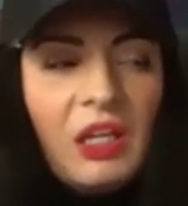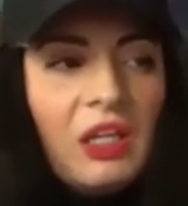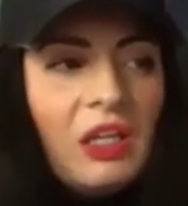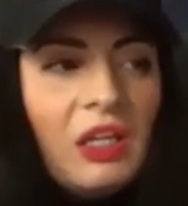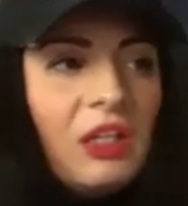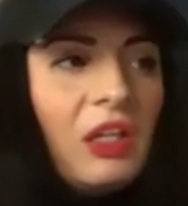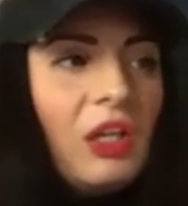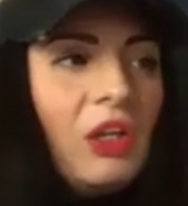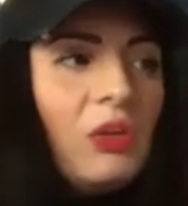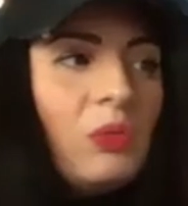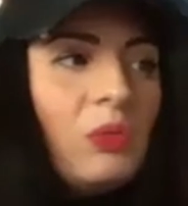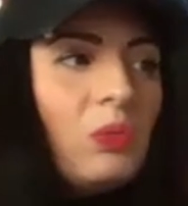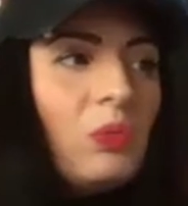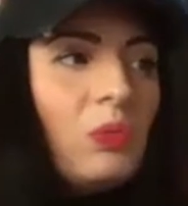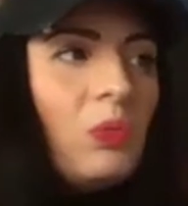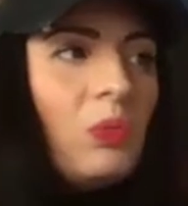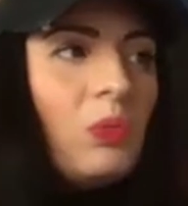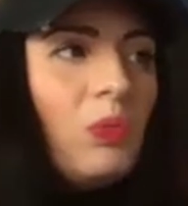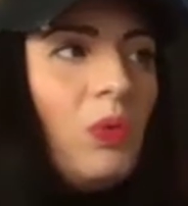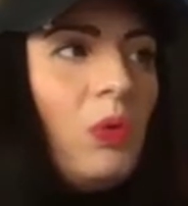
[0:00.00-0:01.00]

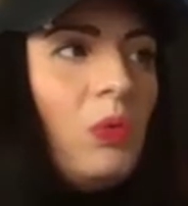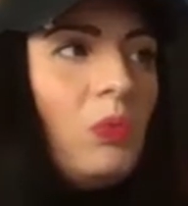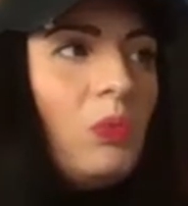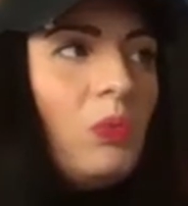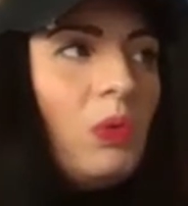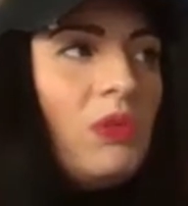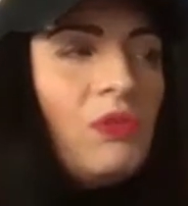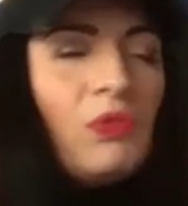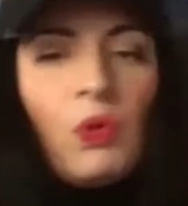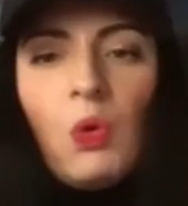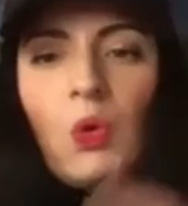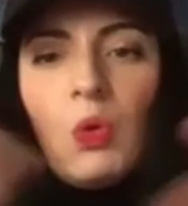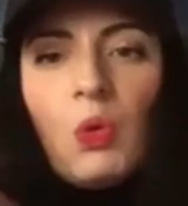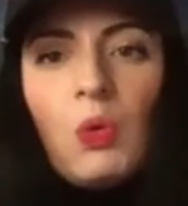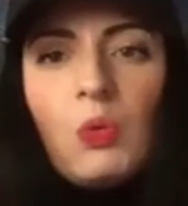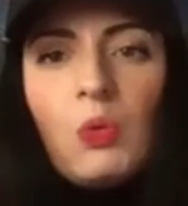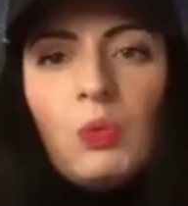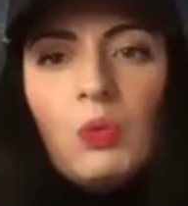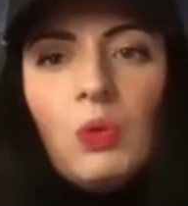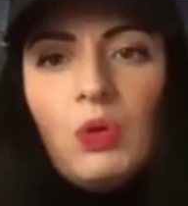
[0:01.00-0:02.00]
What
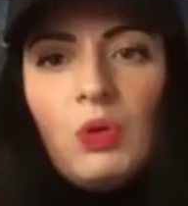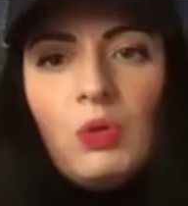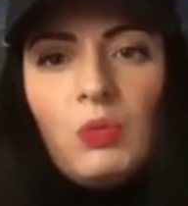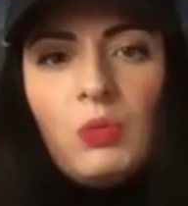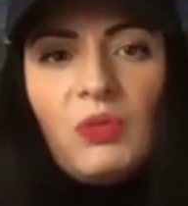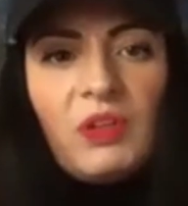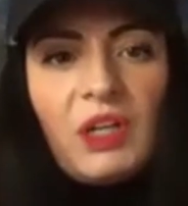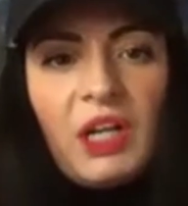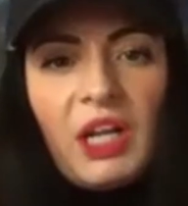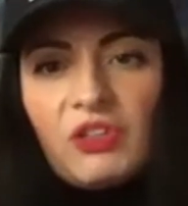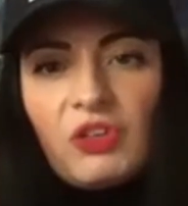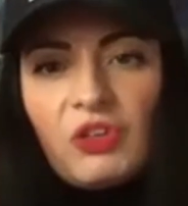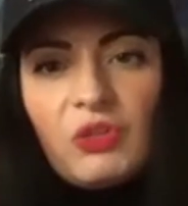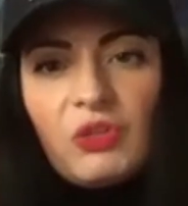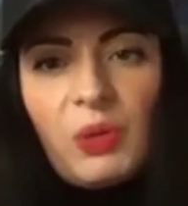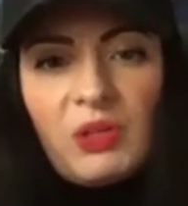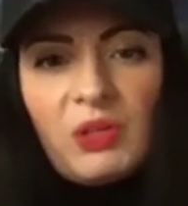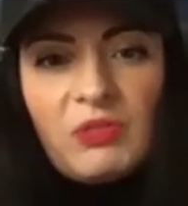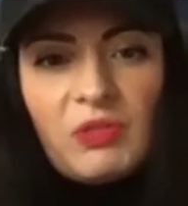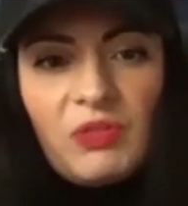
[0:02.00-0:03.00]
within
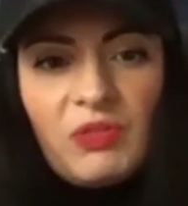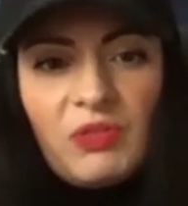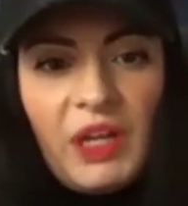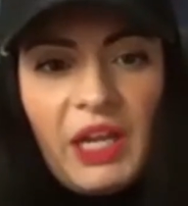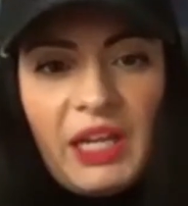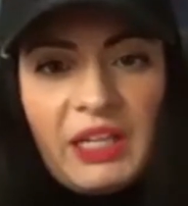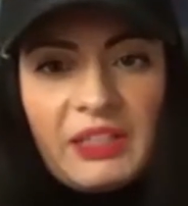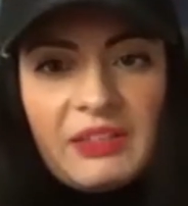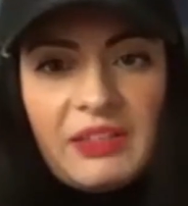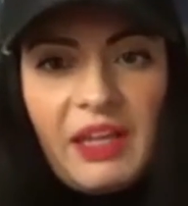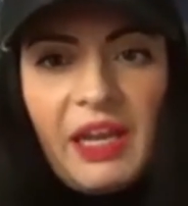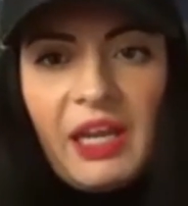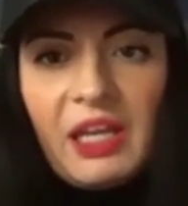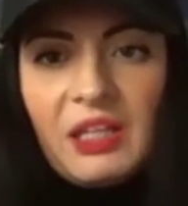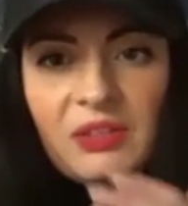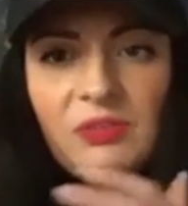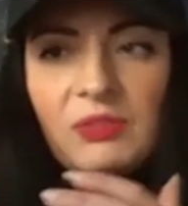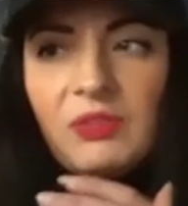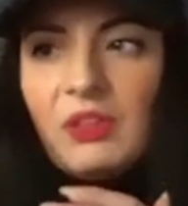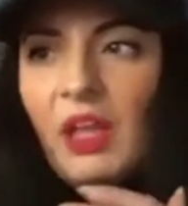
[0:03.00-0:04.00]
Agile20 Reflect
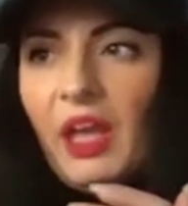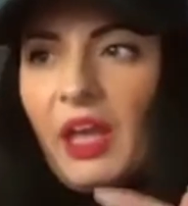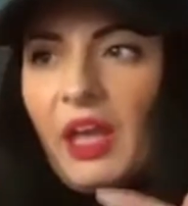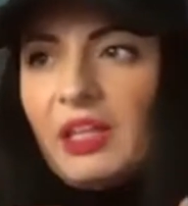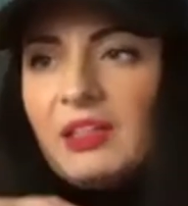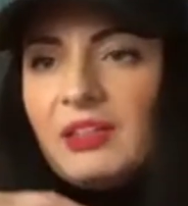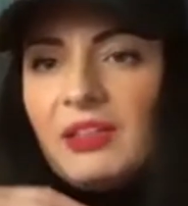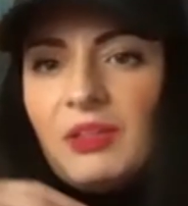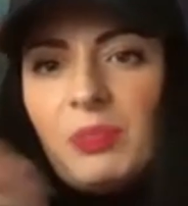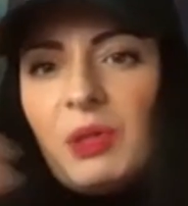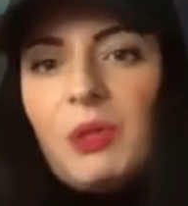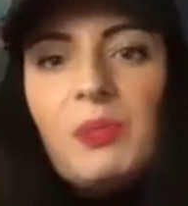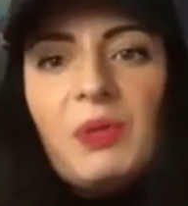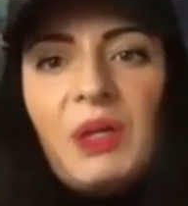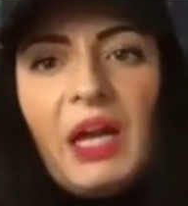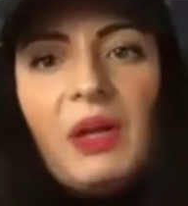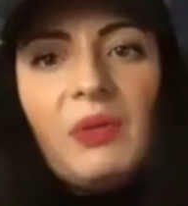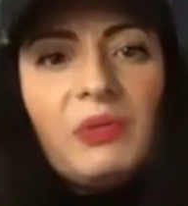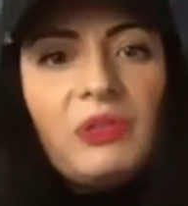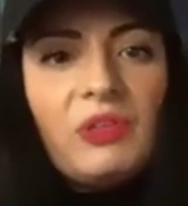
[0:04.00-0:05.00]
and the people
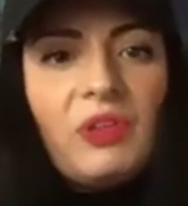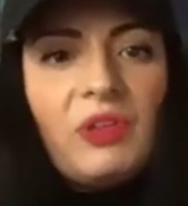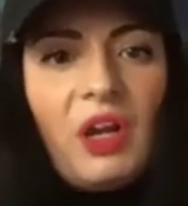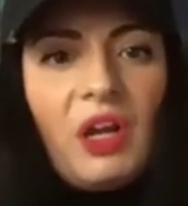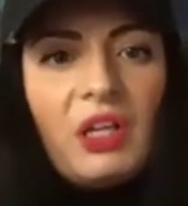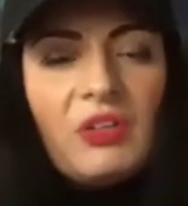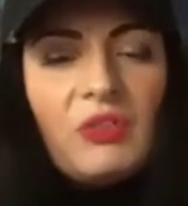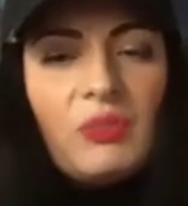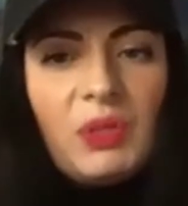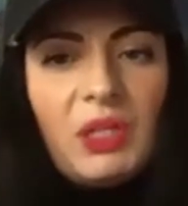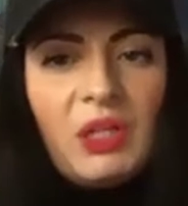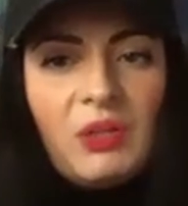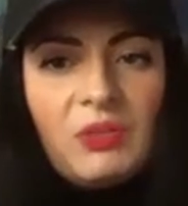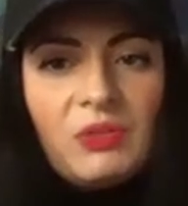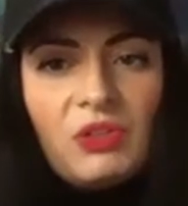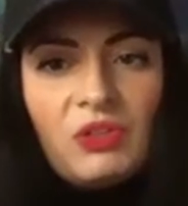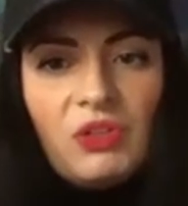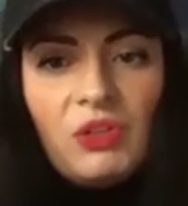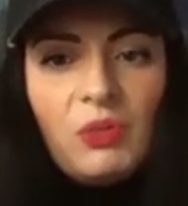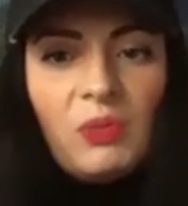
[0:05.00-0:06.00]
outside have been able
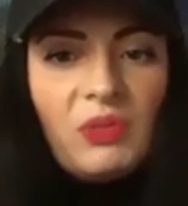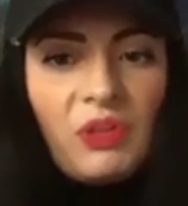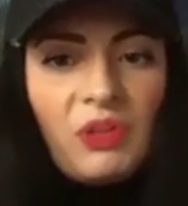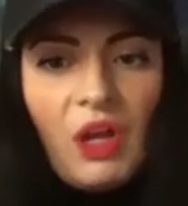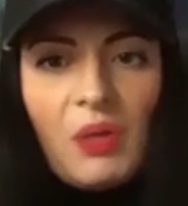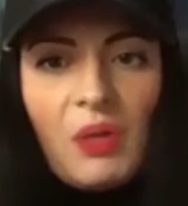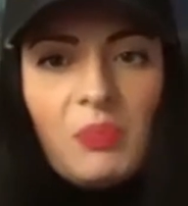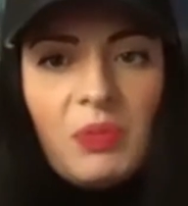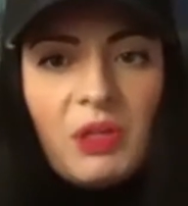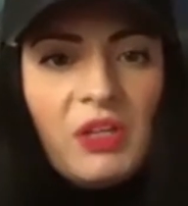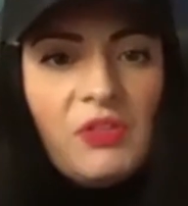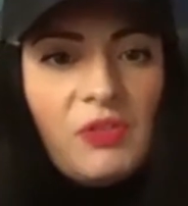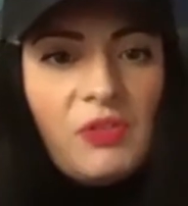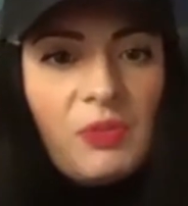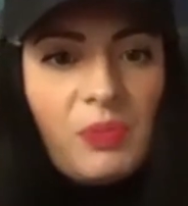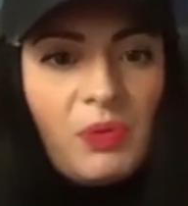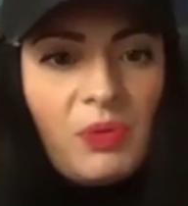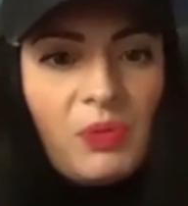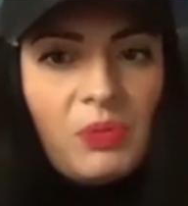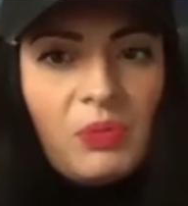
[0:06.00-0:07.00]
to do is
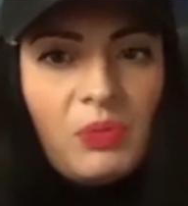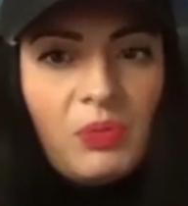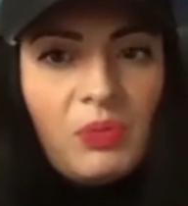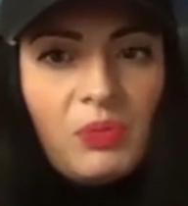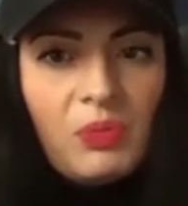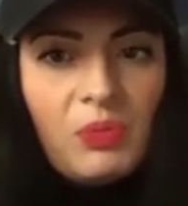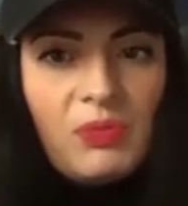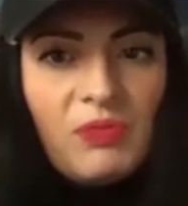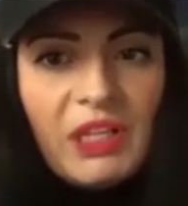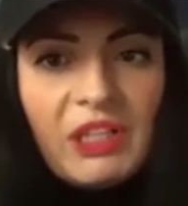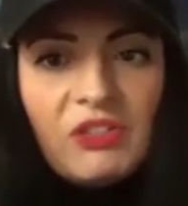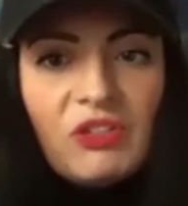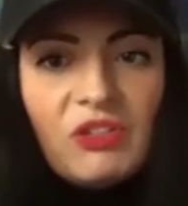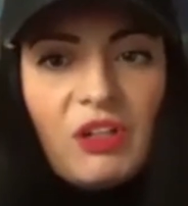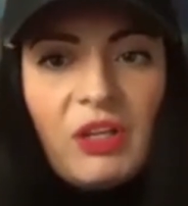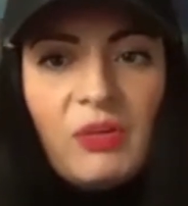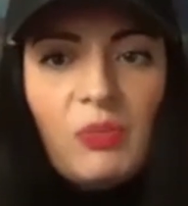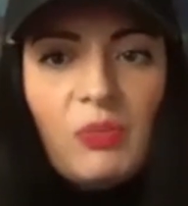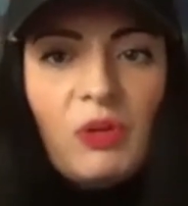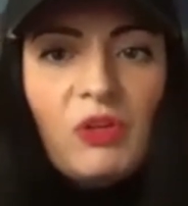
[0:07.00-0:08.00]
unbelievable.
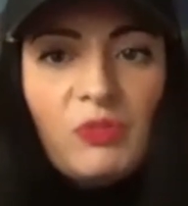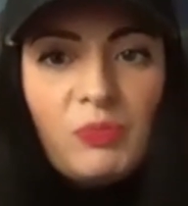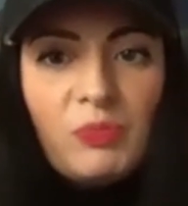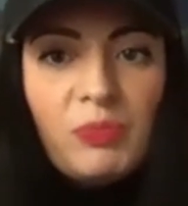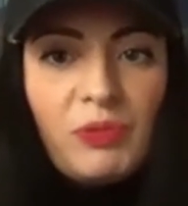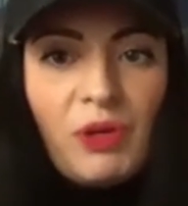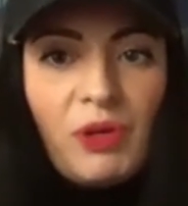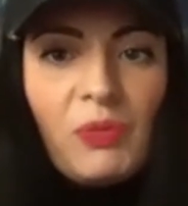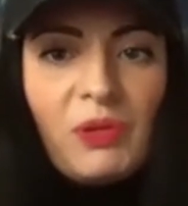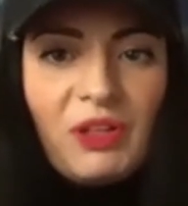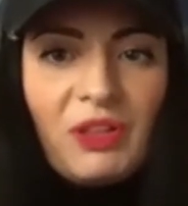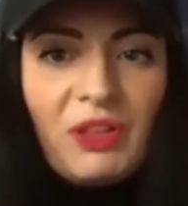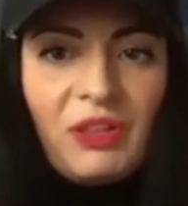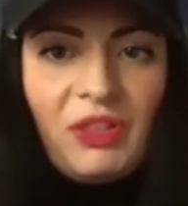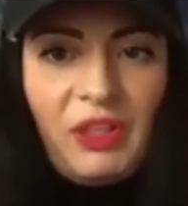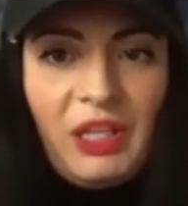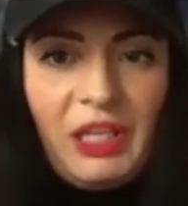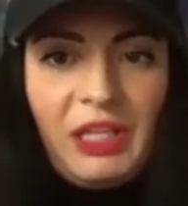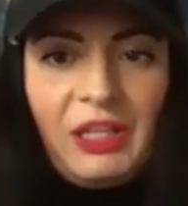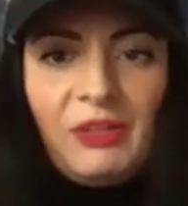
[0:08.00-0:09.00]
We've broken
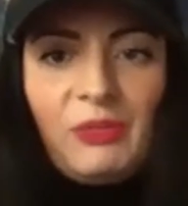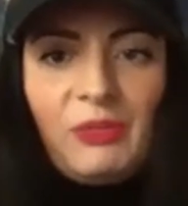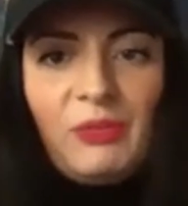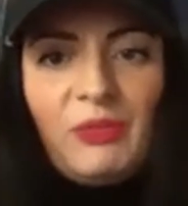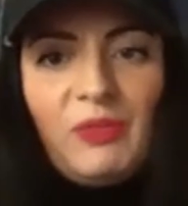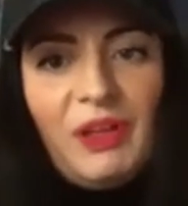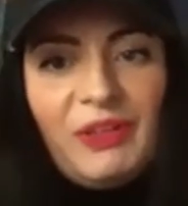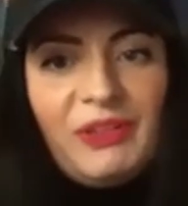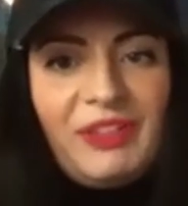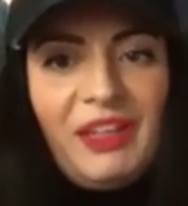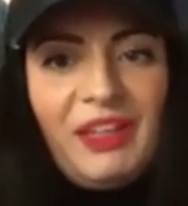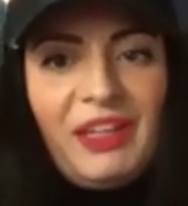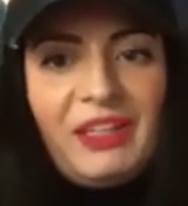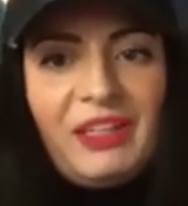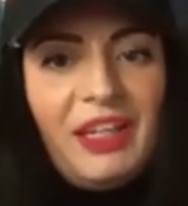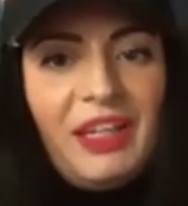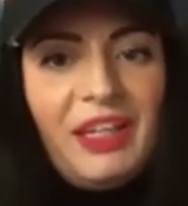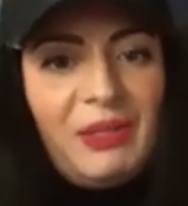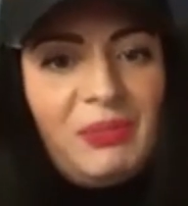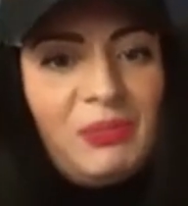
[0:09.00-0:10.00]
things without
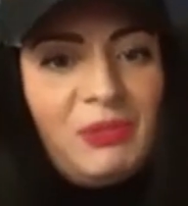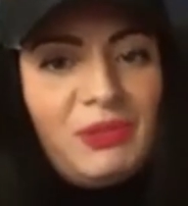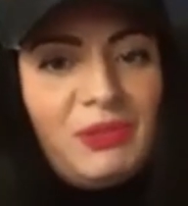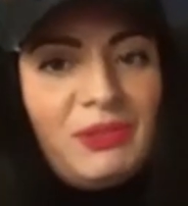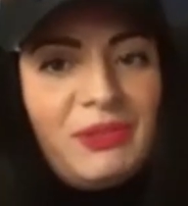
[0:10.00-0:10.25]
saying names.